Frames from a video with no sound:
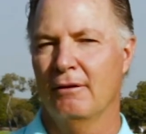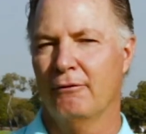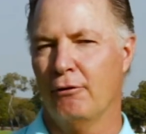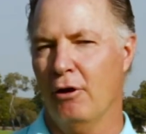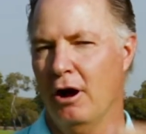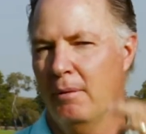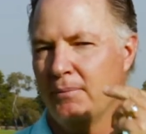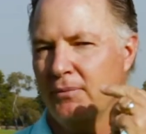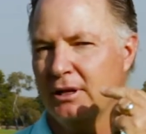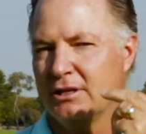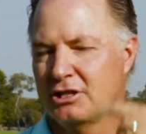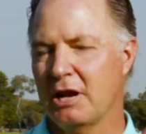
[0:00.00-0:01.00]
from
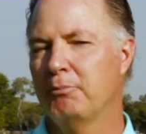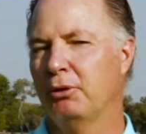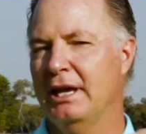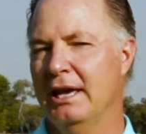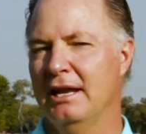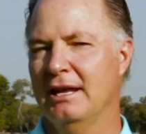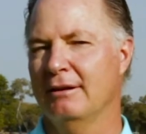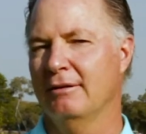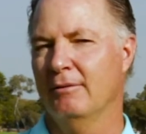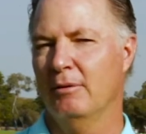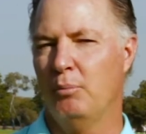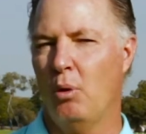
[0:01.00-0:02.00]
simply hitting
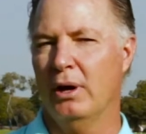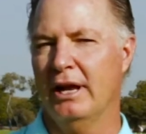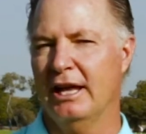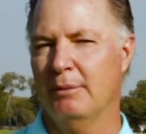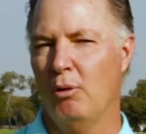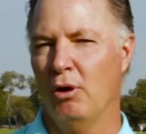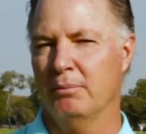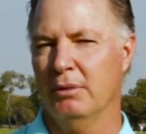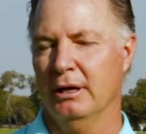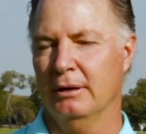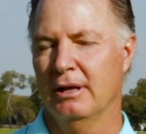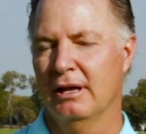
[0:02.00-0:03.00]
point A to point
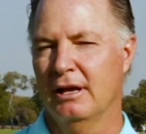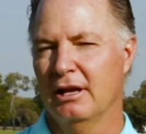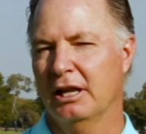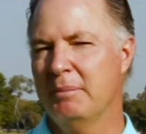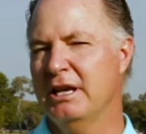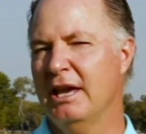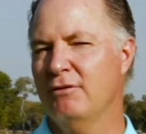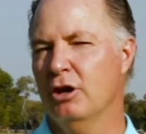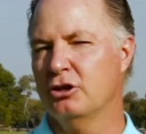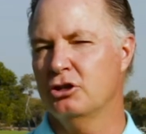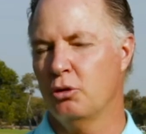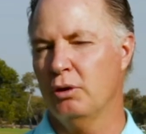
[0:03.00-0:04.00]
B. Let me give you
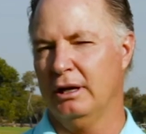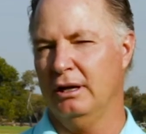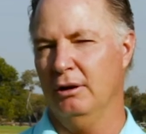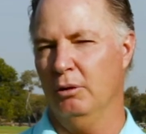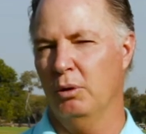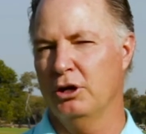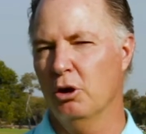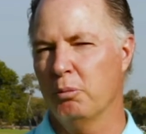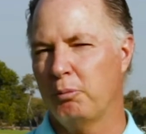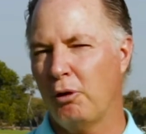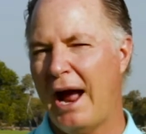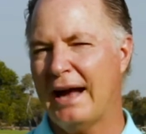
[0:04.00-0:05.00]
a trick here. When you're
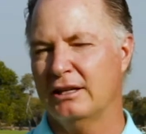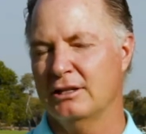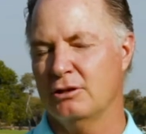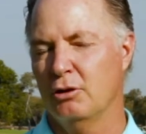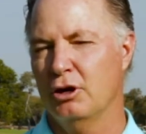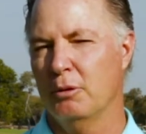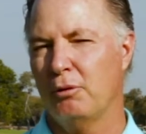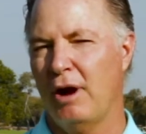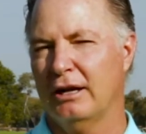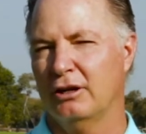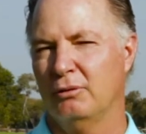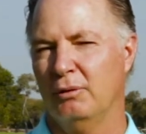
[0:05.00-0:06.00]
during your
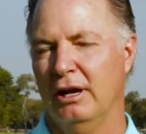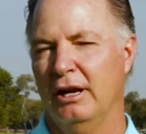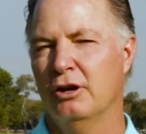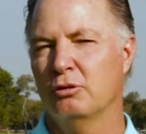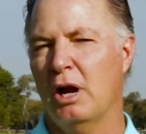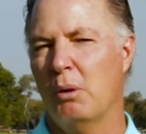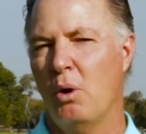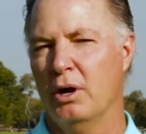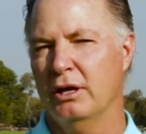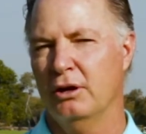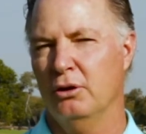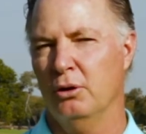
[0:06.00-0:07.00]
practice round, here's what I want
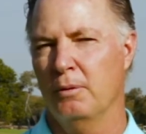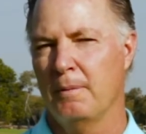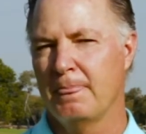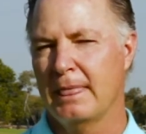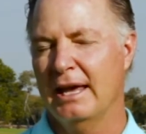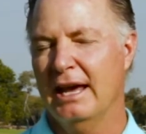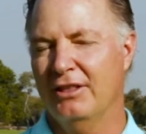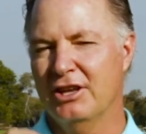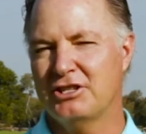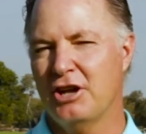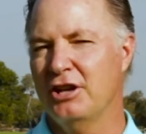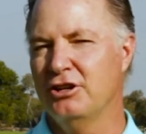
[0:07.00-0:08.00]
you to do. And
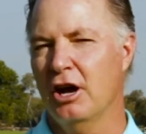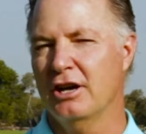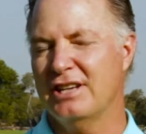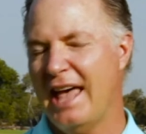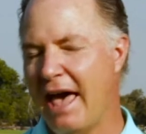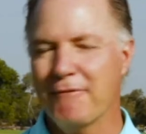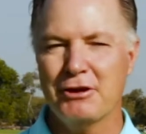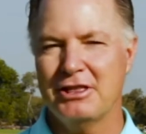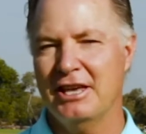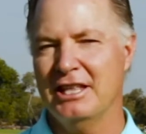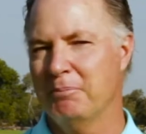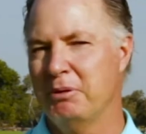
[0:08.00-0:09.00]
this undoes
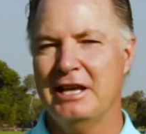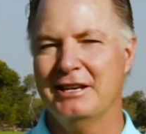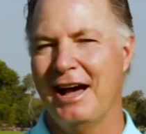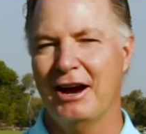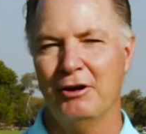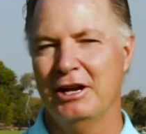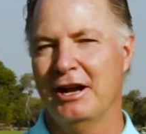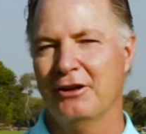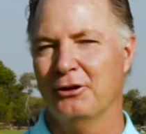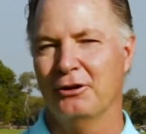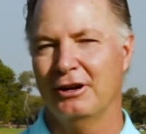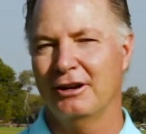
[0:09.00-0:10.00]
everything that Pete Dye or any
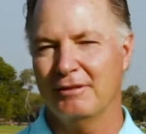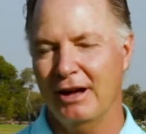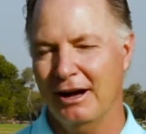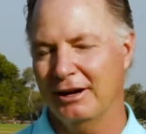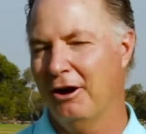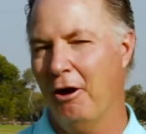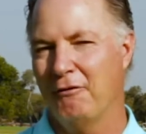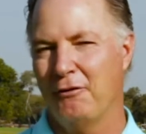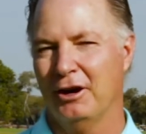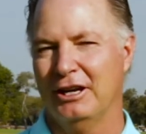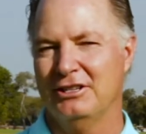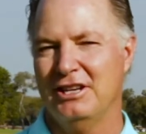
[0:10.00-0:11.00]
other golf
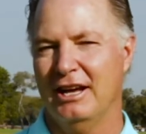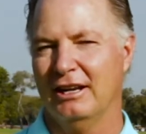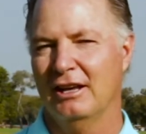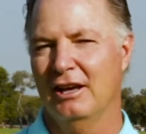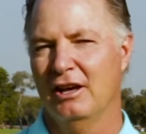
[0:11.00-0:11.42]
architect